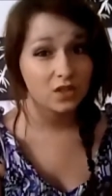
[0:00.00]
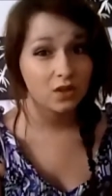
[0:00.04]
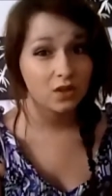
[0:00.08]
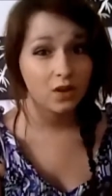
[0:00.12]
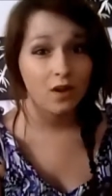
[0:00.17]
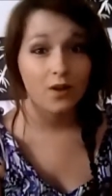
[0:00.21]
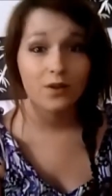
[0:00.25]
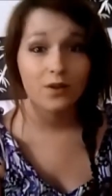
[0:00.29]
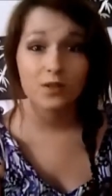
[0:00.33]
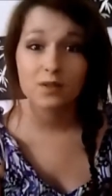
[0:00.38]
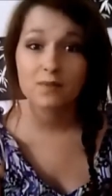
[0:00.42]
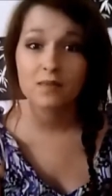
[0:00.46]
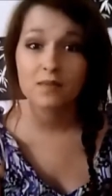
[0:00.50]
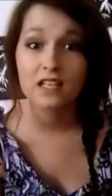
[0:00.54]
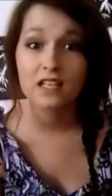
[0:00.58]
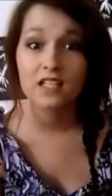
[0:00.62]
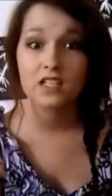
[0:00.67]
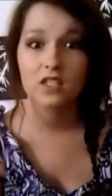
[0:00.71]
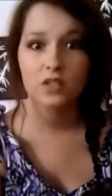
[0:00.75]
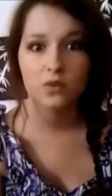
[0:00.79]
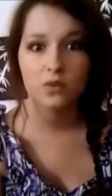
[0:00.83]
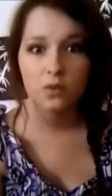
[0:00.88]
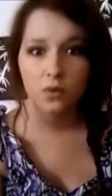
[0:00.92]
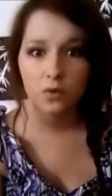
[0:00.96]
gross
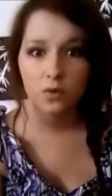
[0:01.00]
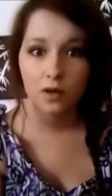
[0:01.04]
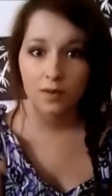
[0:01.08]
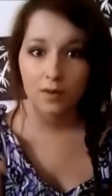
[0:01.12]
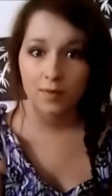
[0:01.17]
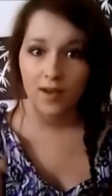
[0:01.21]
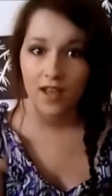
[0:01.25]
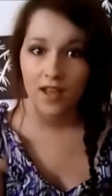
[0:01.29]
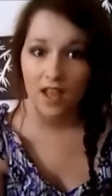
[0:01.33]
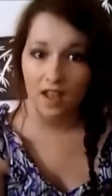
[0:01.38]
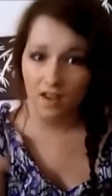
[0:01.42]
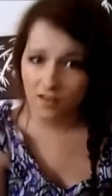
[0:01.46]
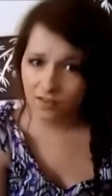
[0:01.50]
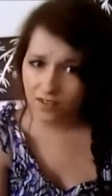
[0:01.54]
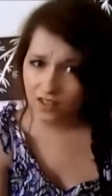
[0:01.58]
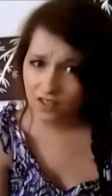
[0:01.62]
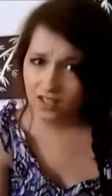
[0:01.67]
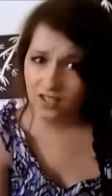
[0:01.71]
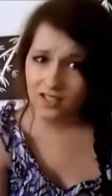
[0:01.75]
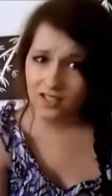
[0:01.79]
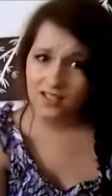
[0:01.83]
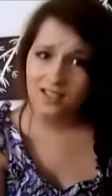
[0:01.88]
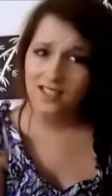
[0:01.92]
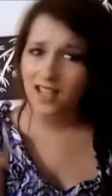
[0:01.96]
because you will want to buy
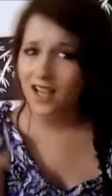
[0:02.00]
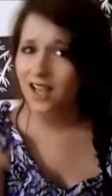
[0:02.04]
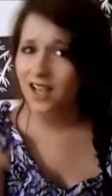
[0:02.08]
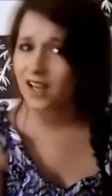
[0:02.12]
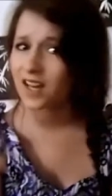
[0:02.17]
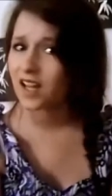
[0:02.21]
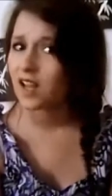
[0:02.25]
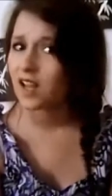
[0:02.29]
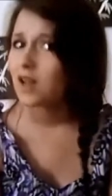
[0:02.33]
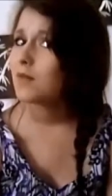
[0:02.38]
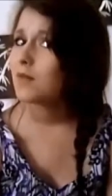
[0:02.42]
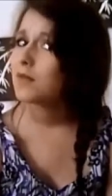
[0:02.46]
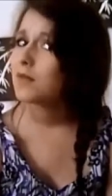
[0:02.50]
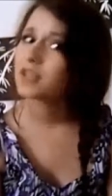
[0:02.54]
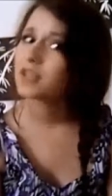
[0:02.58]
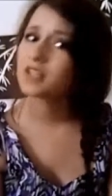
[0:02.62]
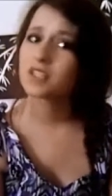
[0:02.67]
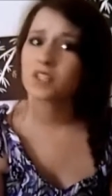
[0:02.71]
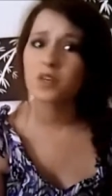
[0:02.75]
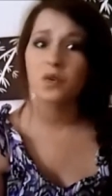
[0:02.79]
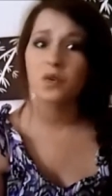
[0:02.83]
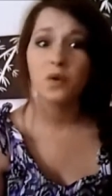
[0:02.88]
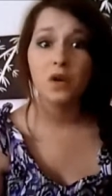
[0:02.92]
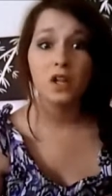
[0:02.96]
everything in sight
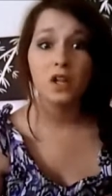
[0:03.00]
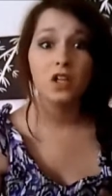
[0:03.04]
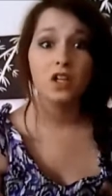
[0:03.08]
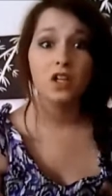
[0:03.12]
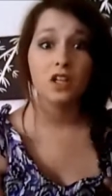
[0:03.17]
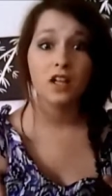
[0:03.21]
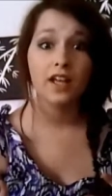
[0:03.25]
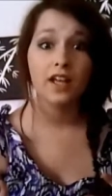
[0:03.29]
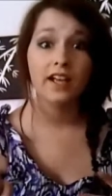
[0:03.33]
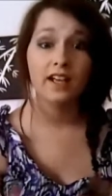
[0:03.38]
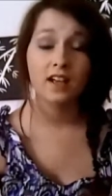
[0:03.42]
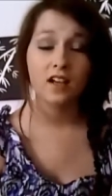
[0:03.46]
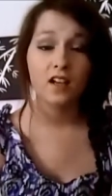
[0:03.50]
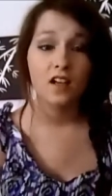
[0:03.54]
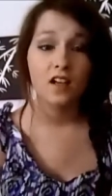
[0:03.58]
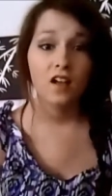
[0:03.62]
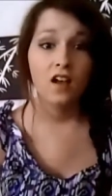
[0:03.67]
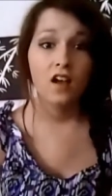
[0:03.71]
because you want to look like